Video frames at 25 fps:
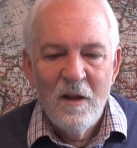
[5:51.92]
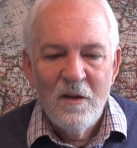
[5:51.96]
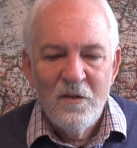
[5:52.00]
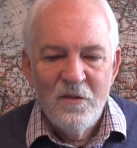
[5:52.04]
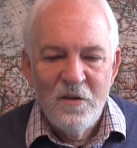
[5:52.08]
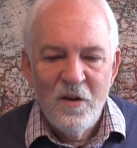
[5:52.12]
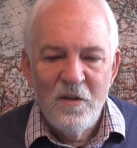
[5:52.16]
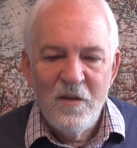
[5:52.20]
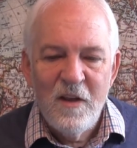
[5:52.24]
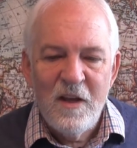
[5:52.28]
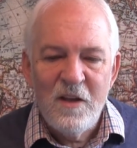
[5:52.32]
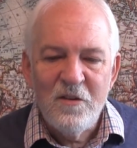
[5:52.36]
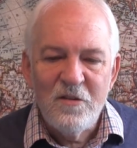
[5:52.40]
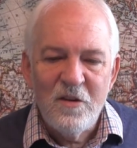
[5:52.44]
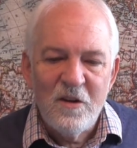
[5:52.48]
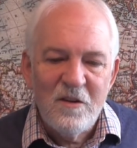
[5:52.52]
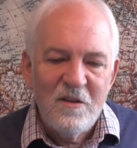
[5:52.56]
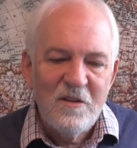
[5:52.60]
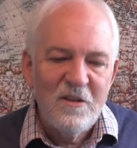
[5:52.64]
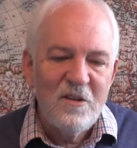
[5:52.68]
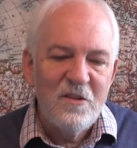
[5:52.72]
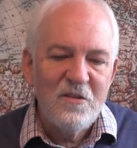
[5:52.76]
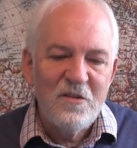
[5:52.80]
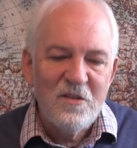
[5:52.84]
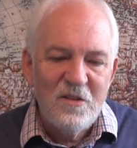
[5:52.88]
So these are
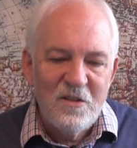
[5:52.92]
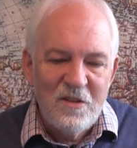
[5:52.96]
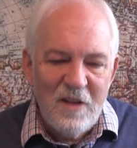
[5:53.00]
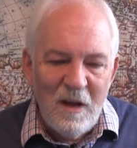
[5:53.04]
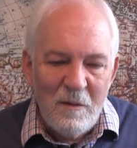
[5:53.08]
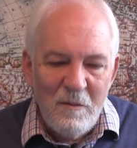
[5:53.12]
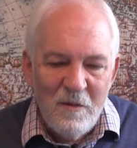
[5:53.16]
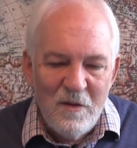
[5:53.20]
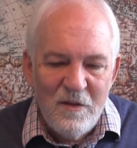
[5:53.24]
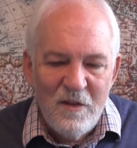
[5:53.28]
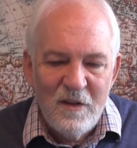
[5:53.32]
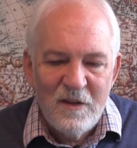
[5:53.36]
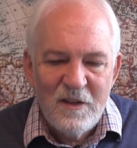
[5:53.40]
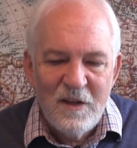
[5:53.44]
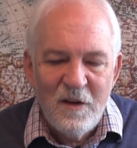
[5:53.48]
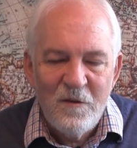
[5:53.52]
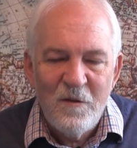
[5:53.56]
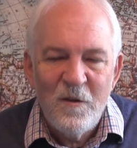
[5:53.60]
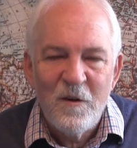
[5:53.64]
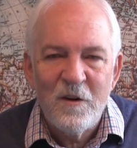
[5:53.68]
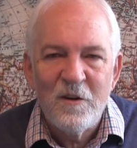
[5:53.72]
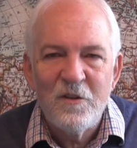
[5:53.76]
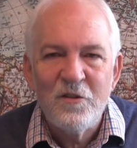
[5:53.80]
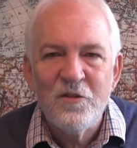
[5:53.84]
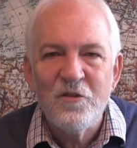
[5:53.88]
just some of the
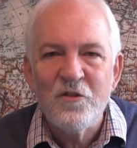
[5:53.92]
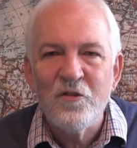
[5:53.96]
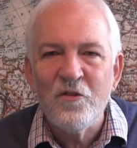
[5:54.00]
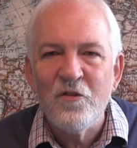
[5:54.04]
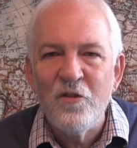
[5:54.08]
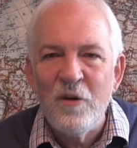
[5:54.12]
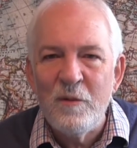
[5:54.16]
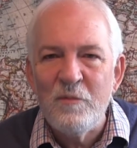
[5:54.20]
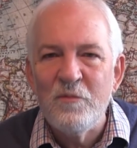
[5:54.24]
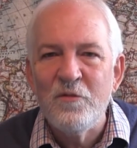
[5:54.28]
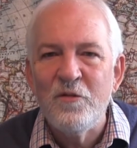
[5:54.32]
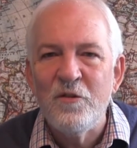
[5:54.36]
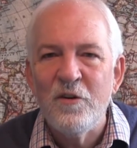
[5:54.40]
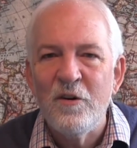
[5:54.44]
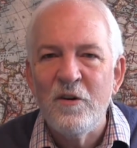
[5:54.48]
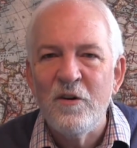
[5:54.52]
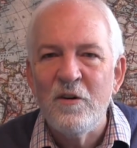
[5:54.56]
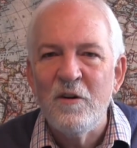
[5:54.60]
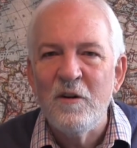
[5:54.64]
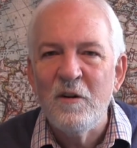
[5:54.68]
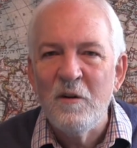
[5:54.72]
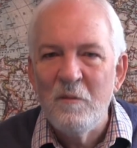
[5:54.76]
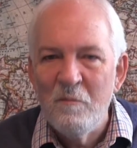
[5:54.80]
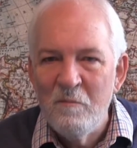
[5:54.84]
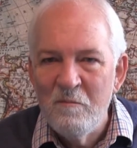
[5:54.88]
different
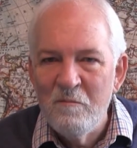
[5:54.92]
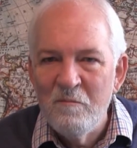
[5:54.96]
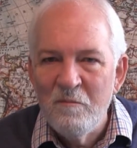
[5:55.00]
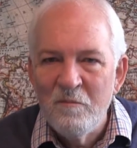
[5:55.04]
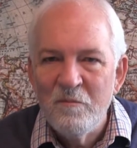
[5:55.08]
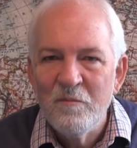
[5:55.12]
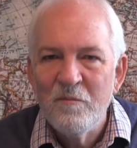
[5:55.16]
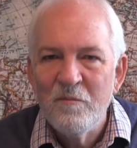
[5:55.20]
scriptural